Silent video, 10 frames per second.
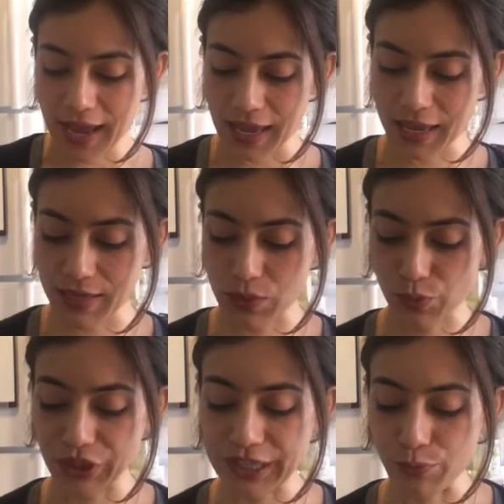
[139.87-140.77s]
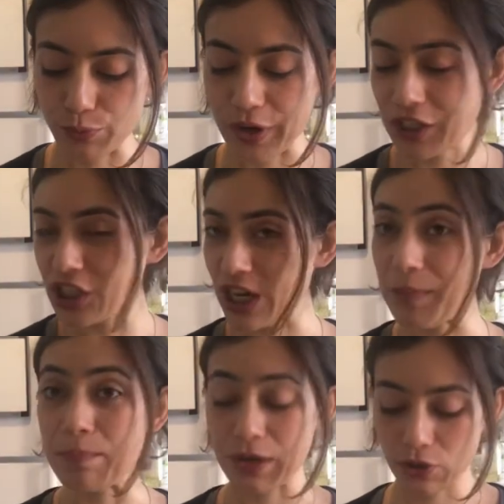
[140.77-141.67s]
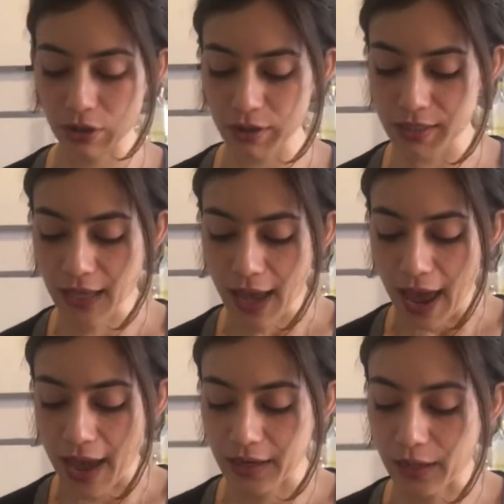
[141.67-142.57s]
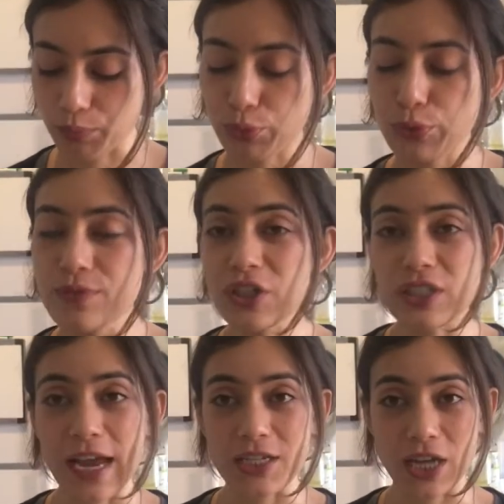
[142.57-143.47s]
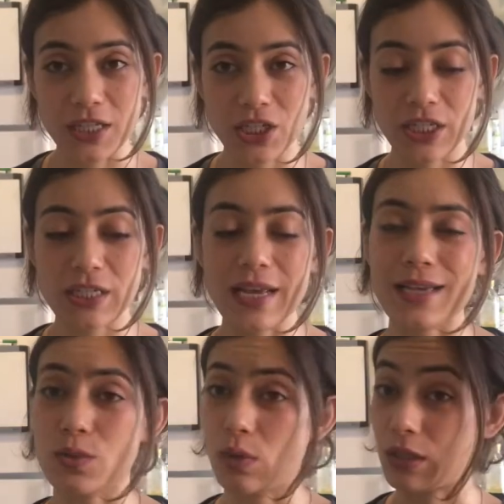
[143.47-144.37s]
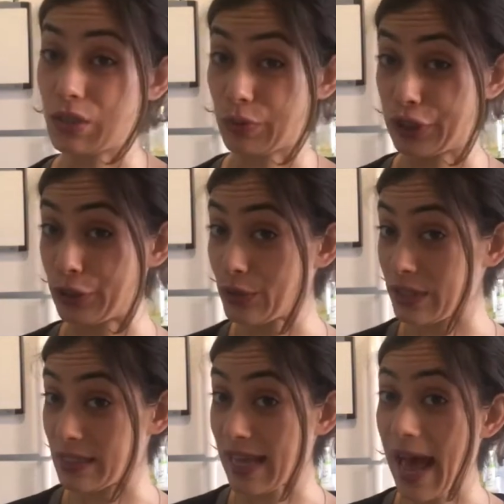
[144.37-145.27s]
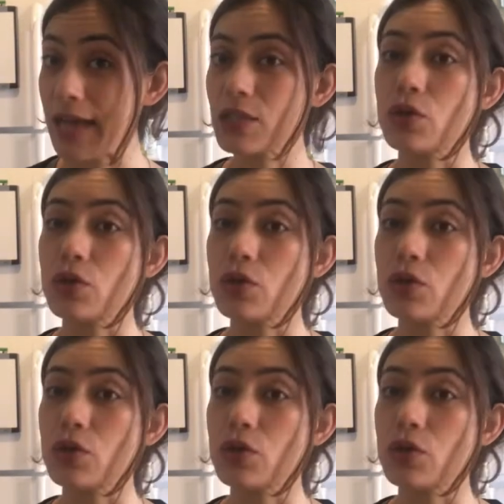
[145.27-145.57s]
is really rich in minerals and it improves your digestion as well as reduces gas.